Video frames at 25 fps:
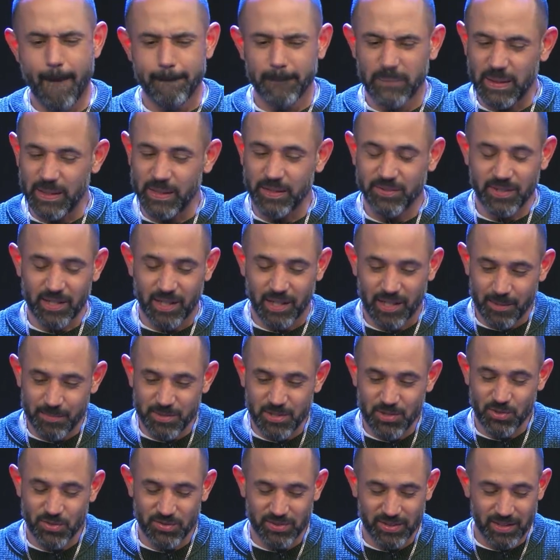He's a, let me
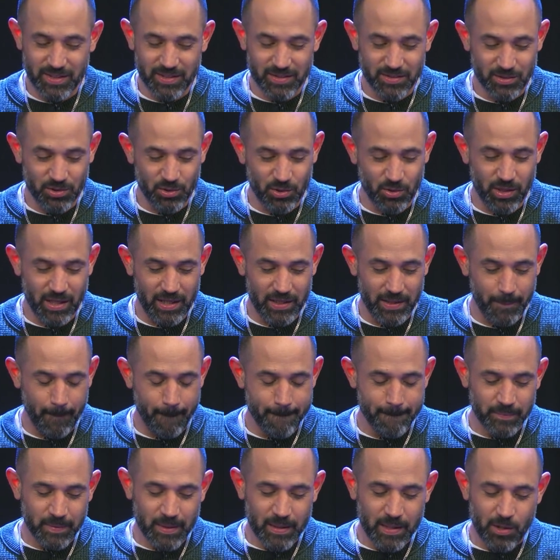just say this, you know, like
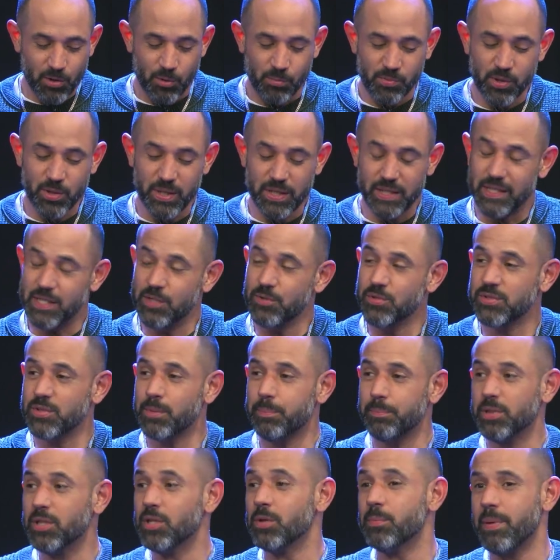Homeboy, he was a
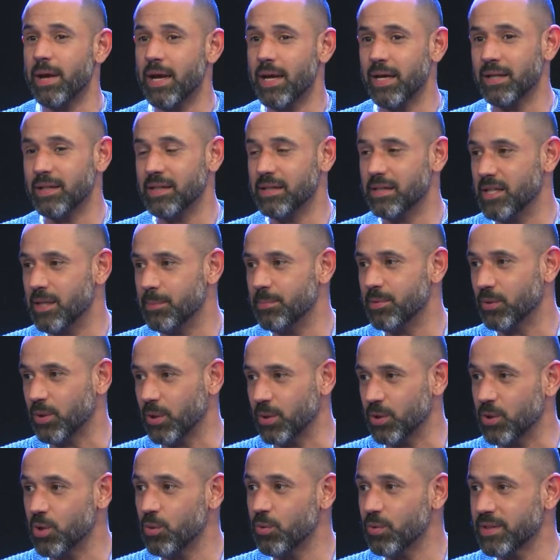Peter Pan
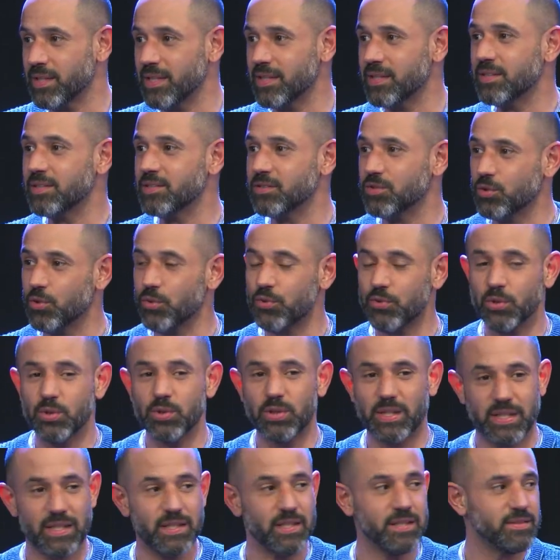immigrant. You know what that is? Those are
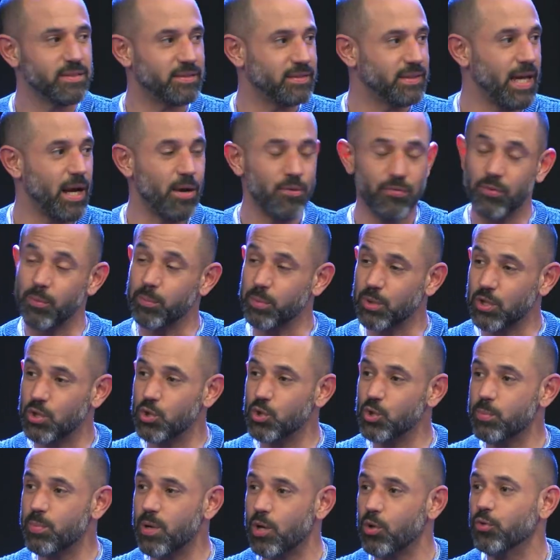kids that from
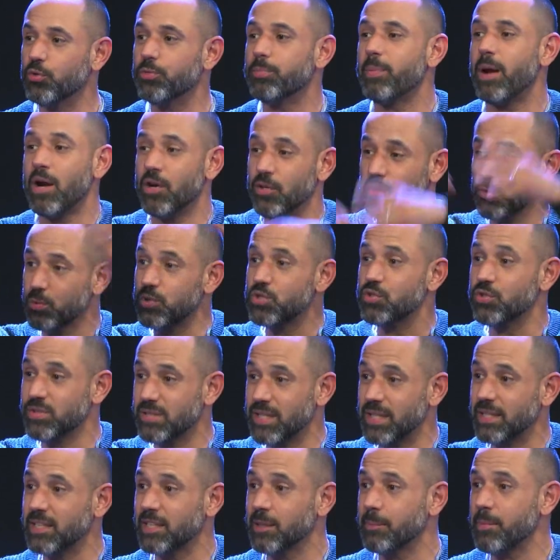Cuba whose parents were just
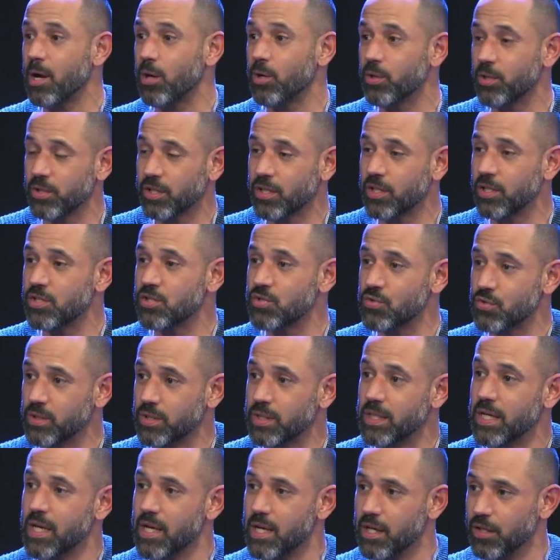sending them out of the country
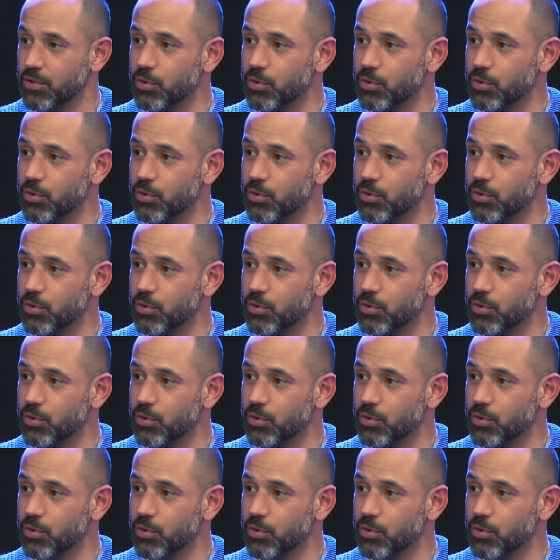yeah.